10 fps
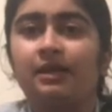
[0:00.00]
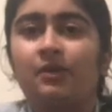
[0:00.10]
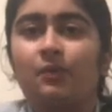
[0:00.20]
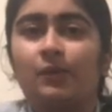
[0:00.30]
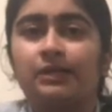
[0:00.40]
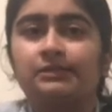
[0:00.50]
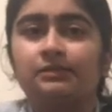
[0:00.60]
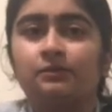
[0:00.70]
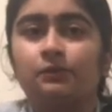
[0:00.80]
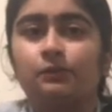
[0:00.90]

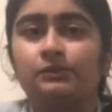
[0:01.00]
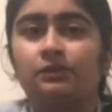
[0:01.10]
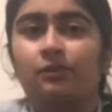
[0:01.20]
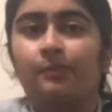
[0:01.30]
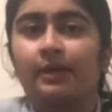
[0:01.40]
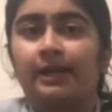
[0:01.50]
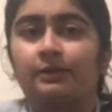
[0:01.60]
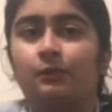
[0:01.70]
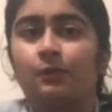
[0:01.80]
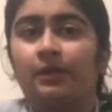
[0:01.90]
1020 prior
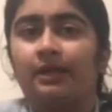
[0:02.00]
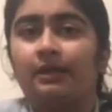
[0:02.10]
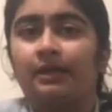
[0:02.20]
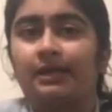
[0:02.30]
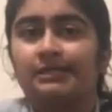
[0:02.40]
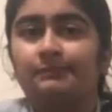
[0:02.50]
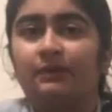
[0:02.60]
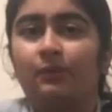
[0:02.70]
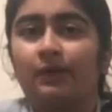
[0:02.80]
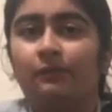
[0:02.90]
to AASB
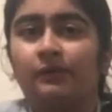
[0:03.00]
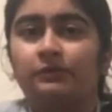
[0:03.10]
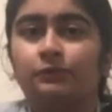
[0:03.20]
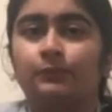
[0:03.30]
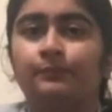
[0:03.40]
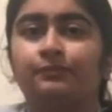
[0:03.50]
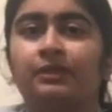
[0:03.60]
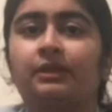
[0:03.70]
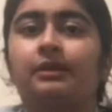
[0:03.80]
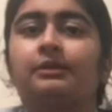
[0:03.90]
112,
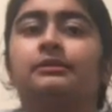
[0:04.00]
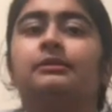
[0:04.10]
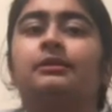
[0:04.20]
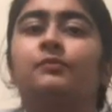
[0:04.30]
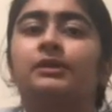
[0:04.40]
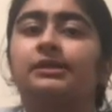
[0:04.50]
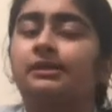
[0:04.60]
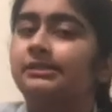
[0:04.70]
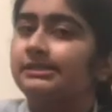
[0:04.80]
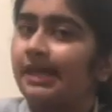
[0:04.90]
there were the
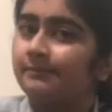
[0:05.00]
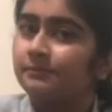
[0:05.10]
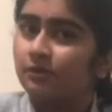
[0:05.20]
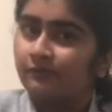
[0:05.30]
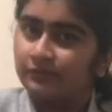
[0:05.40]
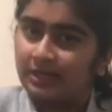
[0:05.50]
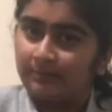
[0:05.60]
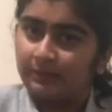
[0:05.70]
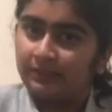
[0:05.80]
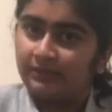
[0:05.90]
concepts of
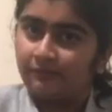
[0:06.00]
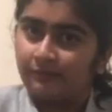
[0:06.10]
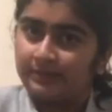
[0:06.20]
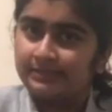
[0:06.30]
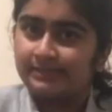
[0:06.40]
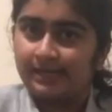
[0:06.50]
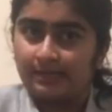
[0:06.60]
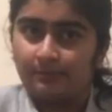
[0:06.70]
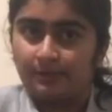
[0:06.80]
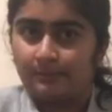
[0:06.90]
timing difference and
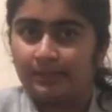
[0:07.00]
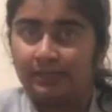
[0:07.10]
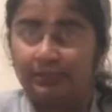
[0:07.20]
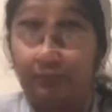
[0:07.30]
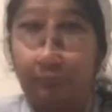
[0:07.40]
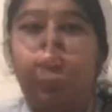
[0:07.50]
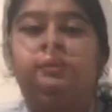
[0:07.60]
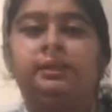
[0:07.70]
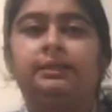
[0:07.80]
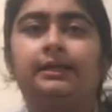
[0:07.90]
permanent difference. So
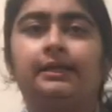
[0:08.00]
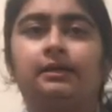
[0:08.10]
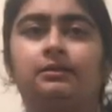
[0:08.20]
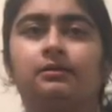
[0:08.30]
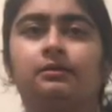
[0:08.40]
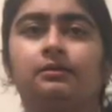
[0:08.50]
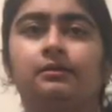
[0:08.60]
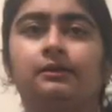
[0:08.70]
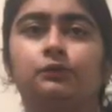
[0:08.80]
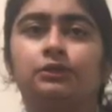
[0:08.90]
finally, under
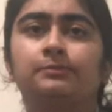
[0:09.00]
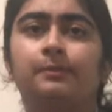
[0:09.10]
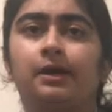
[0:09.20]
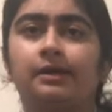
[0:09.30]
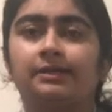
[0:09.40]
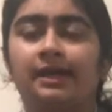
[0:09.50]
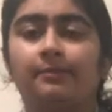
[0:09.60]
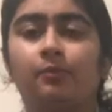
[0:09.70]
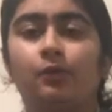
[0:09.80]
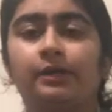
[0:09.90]
conclusion part, I
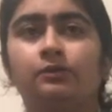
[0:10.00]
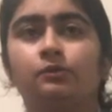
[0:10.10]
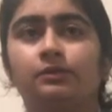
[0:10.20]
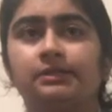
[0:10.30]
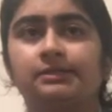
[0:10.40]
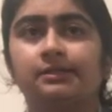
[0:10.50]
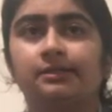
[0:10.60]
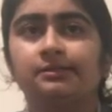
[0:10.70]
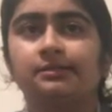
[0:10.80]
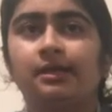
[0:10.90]
am going to
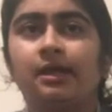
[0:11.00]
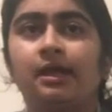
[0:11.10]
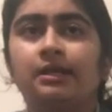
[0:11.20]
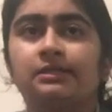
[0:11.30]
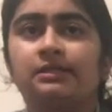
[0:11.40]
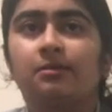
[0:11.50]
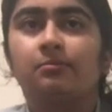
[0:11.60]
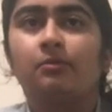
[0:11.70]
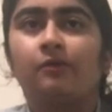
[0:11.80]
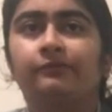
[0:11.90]
discuss some
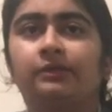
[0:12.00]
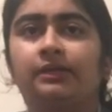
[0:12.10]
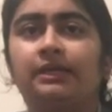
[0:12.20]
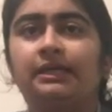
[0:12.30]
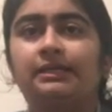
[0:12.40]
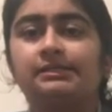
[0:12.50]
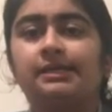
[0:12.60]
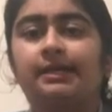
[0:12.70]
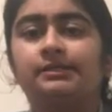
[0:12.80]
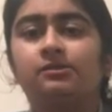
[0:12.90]
of the key
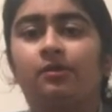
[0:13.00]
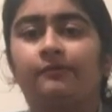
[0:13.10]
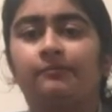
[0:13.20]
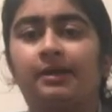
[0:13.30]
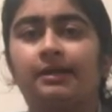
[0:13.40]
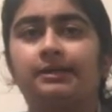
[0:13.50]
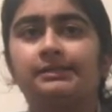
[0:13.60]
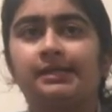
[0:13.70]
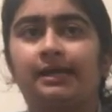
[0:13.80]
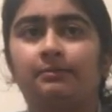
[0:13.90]
insights of my
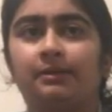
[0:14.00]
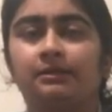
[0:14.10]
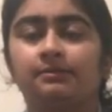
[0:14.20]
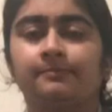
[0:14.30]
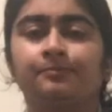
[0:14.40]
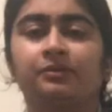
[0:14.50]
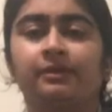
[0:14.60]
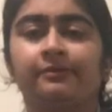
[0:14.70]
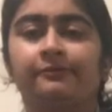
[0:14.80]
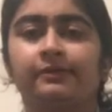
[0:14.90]
assignment.
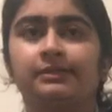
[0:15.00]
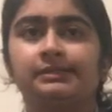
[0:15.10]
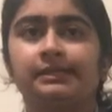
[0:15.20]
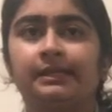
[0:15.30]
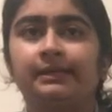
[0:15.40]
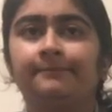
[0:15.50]
Firstly,